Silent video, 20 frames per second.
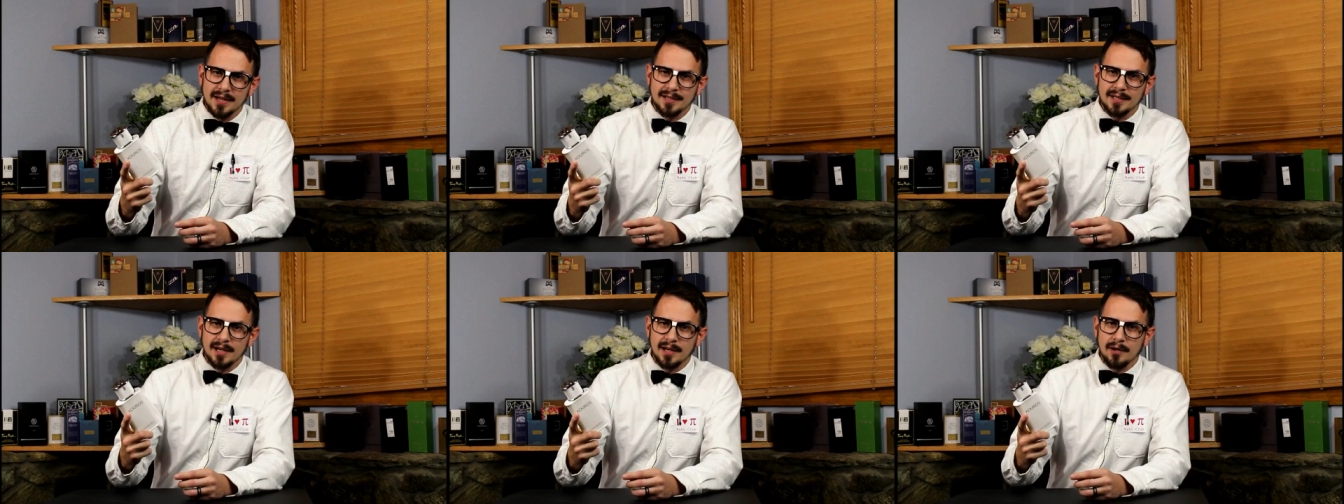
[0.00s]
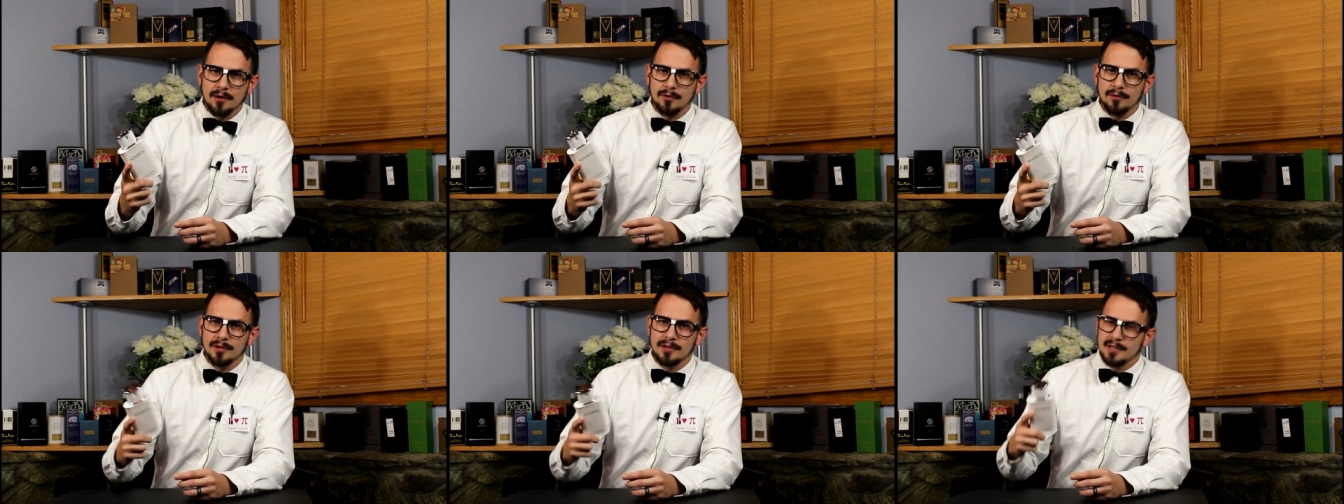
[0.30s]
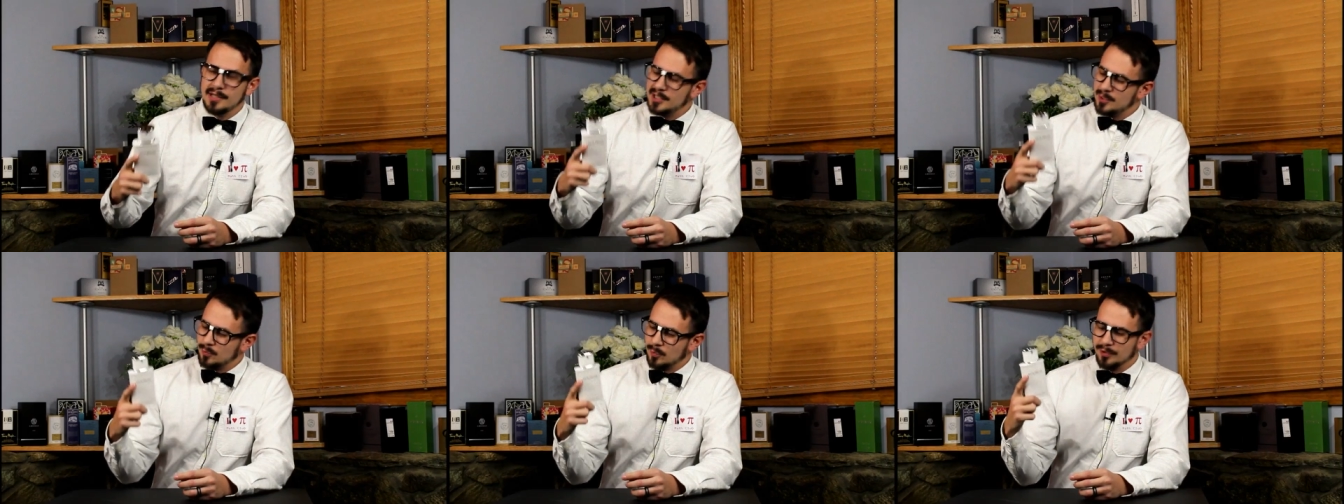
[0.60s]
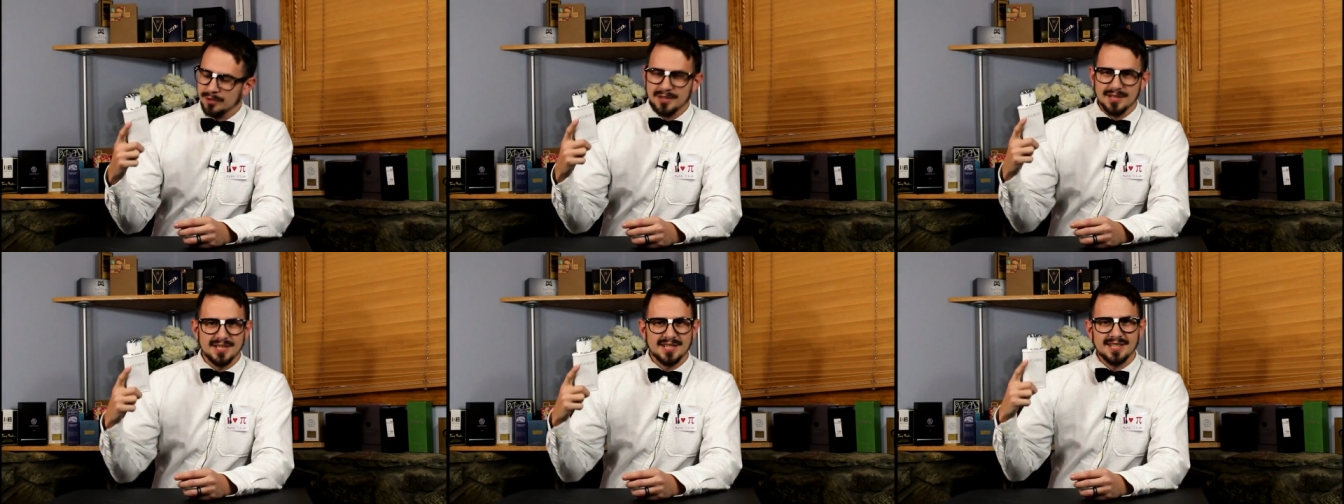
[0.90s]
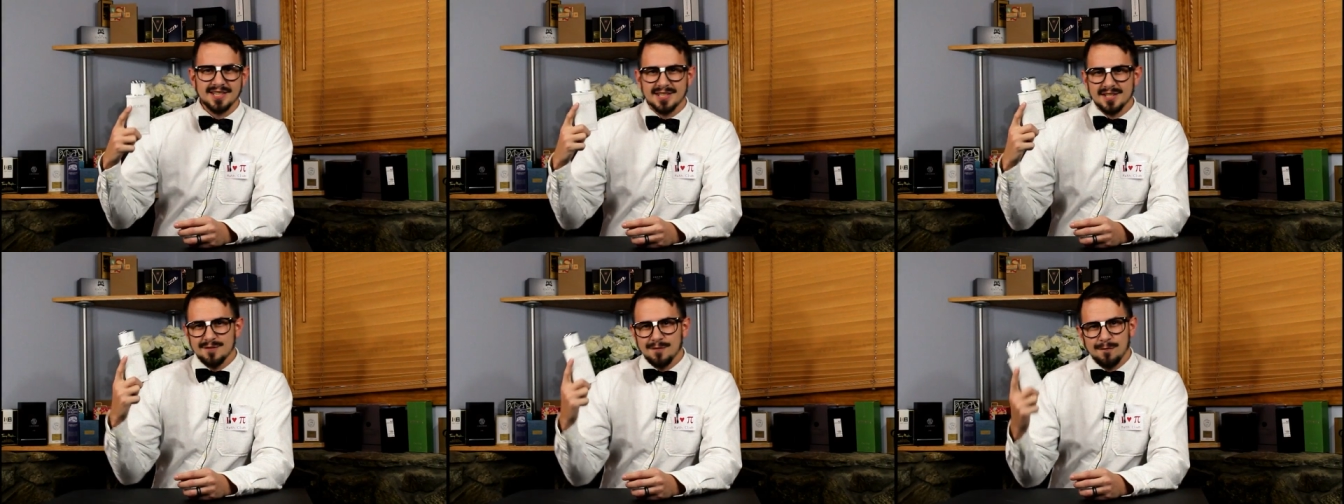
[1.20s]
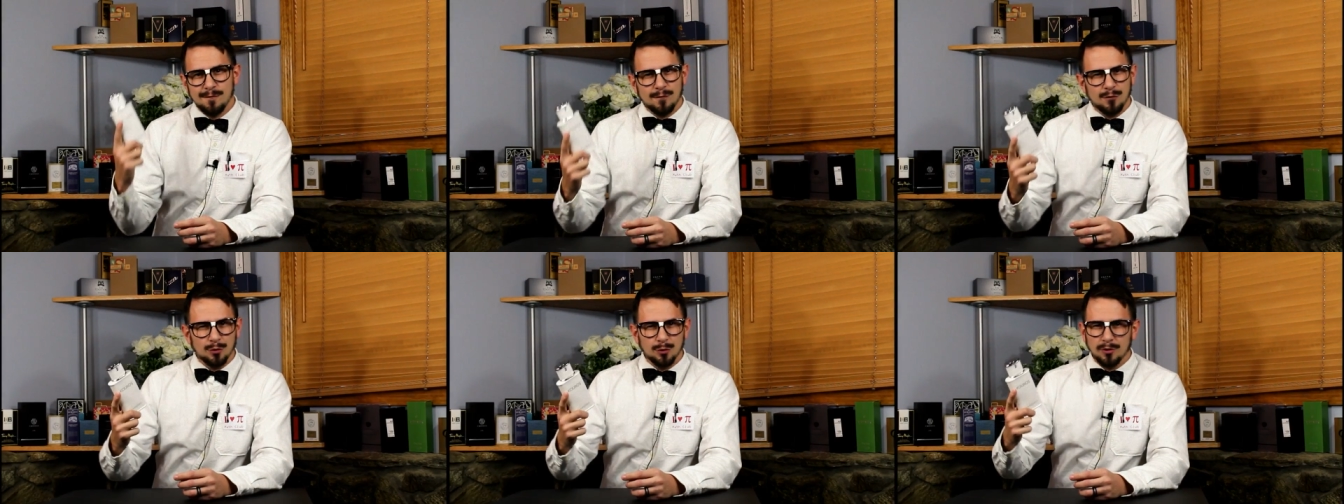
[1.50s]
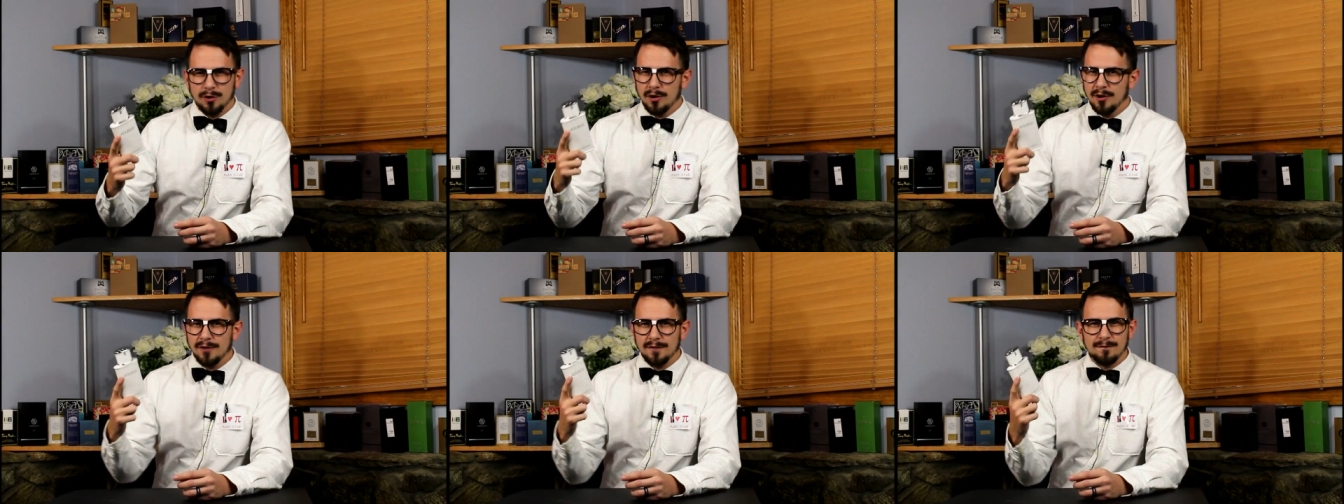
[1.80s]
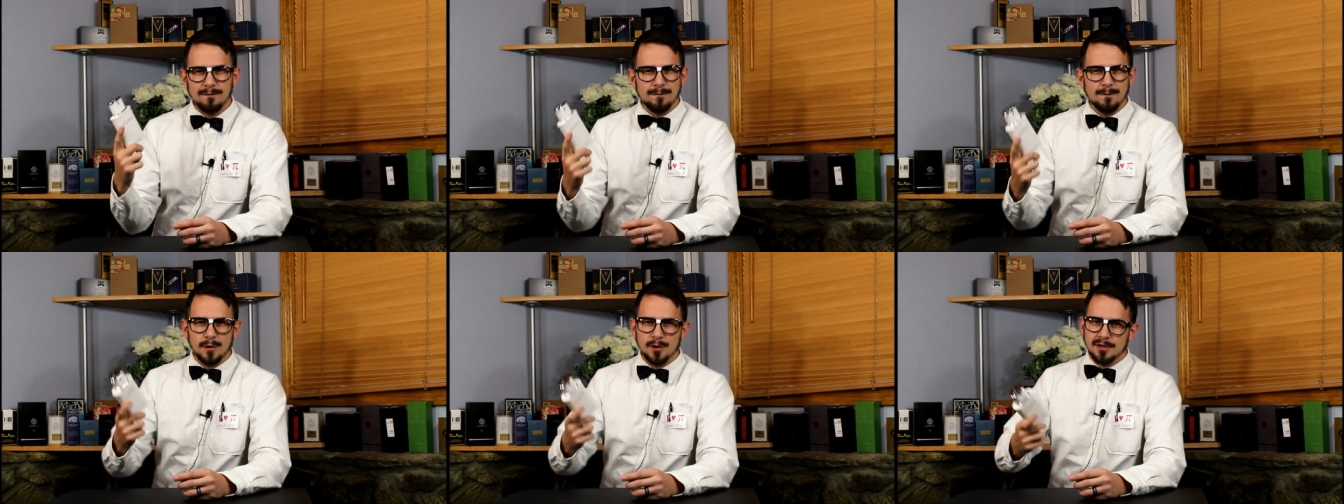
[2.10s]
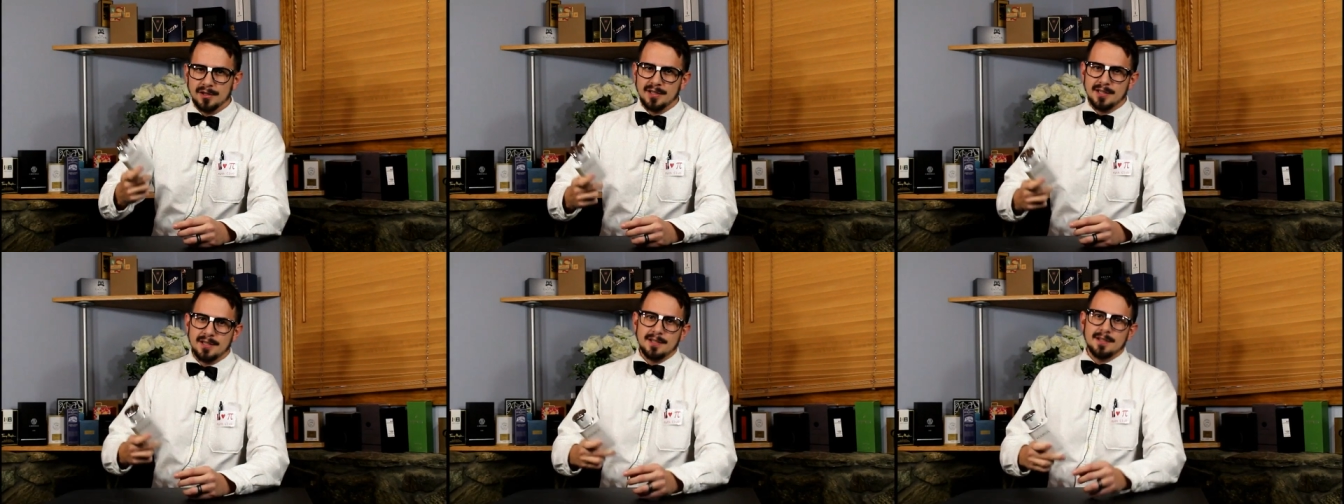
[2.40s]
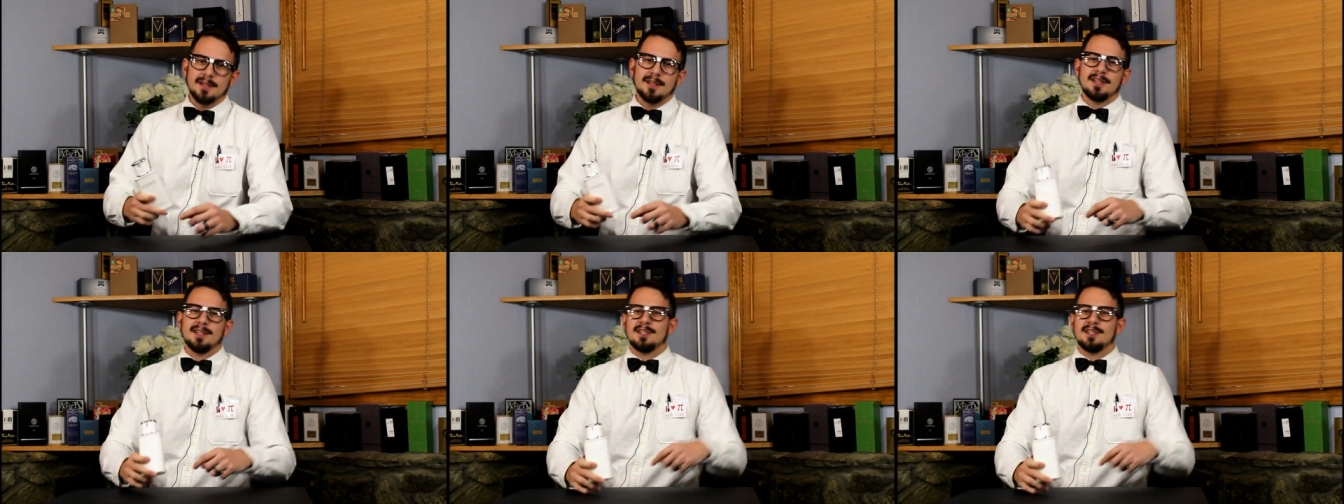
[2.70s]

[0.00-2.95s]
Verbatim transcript: down is where this gets full on funky.